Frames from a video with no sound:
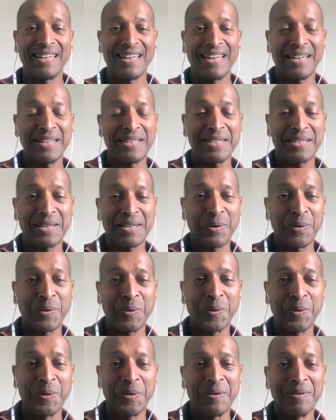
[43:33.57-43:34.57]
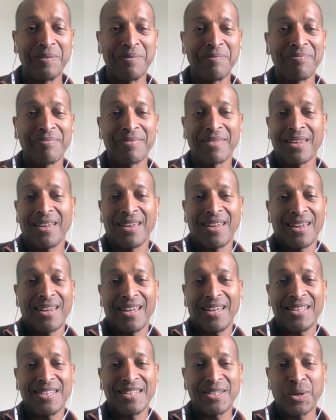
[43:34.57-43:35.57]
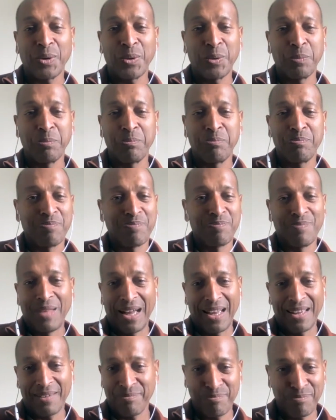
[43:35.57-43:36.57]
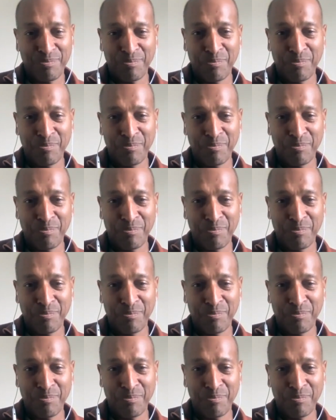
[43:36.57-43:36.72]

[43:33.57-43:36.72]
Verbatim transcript: it's so, it's so like,